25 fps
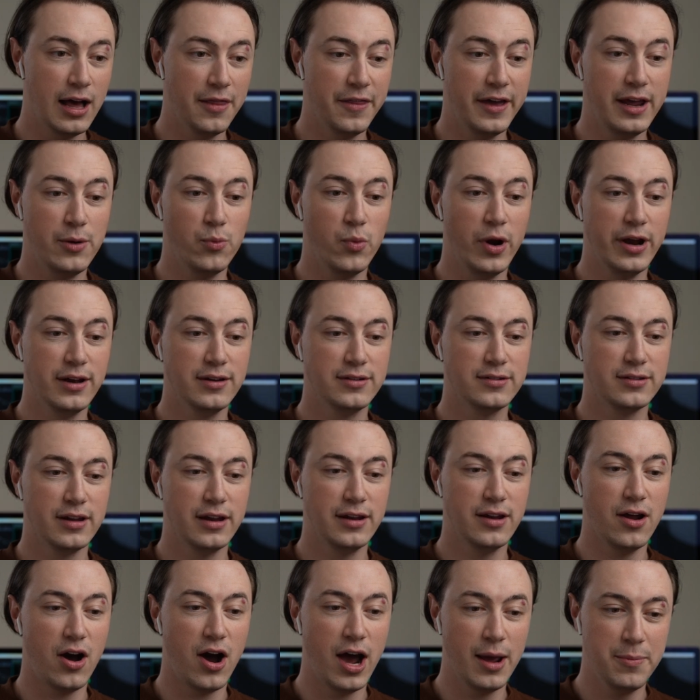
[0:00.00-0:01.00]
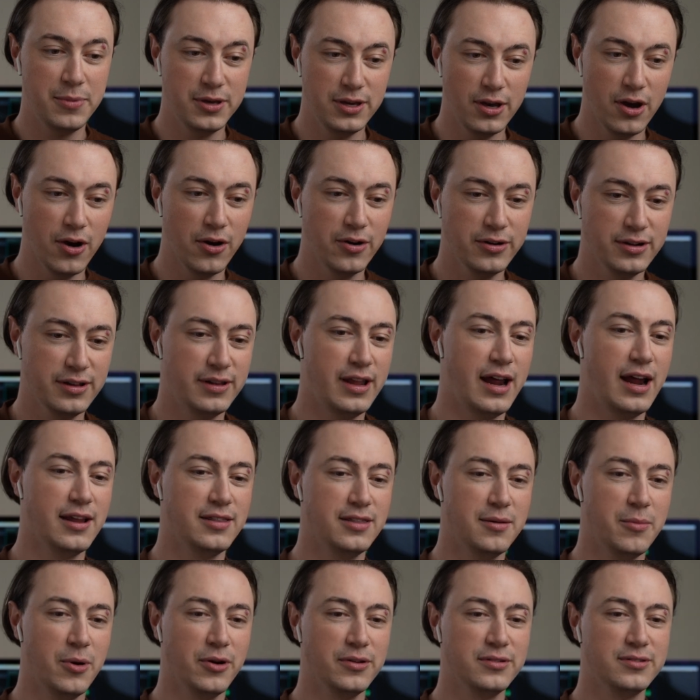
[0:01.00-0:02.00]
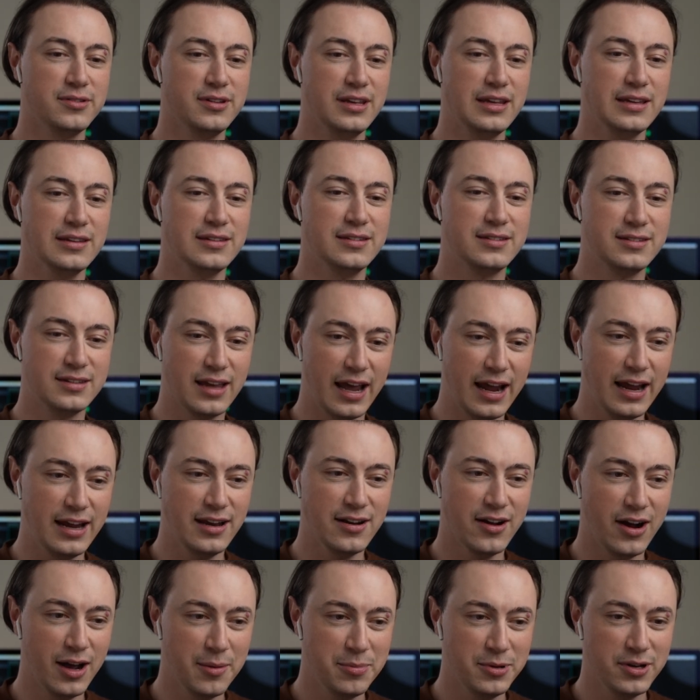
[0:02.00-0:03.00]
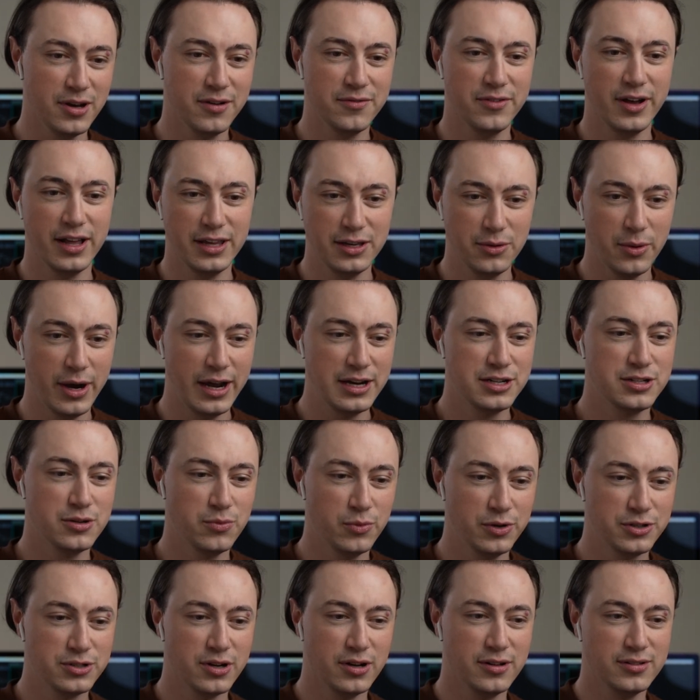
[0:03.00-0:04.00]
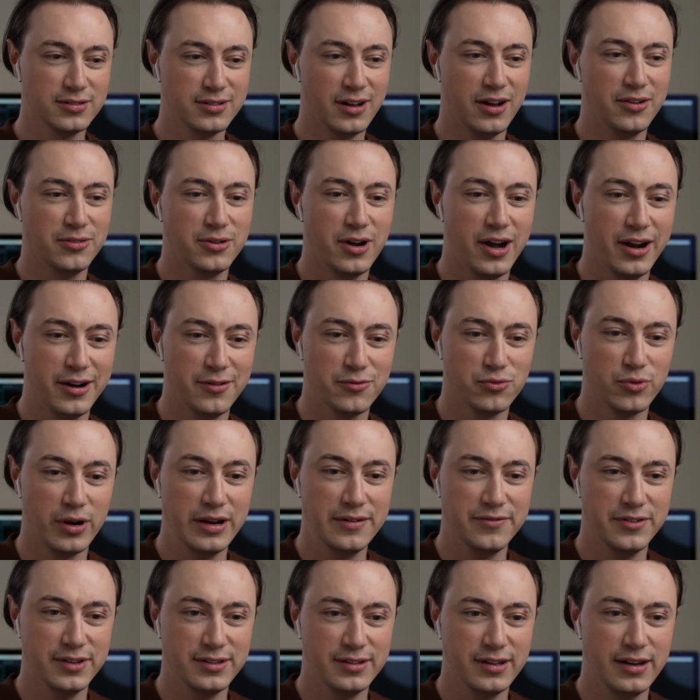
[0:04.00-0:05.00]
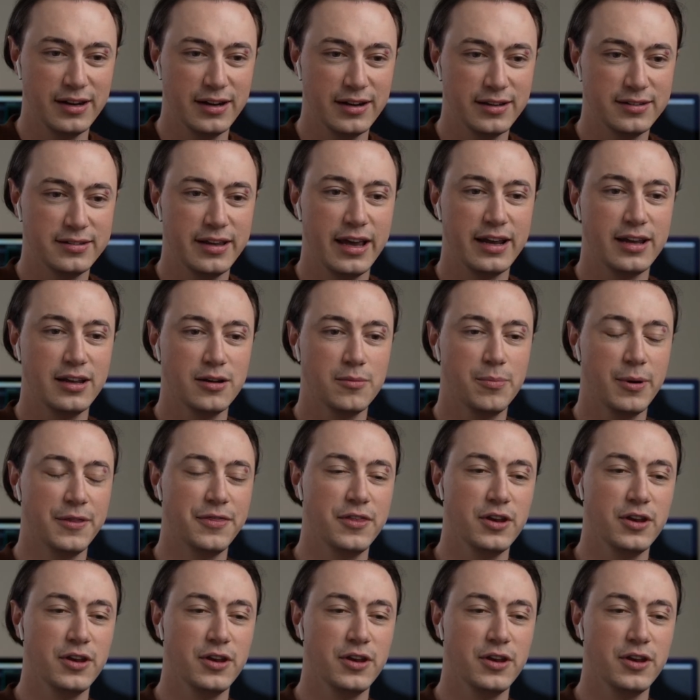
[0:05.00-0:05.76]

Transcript: they went and IPO'd and had the most insane IPO valuation, which I'll kind of revisit in a second.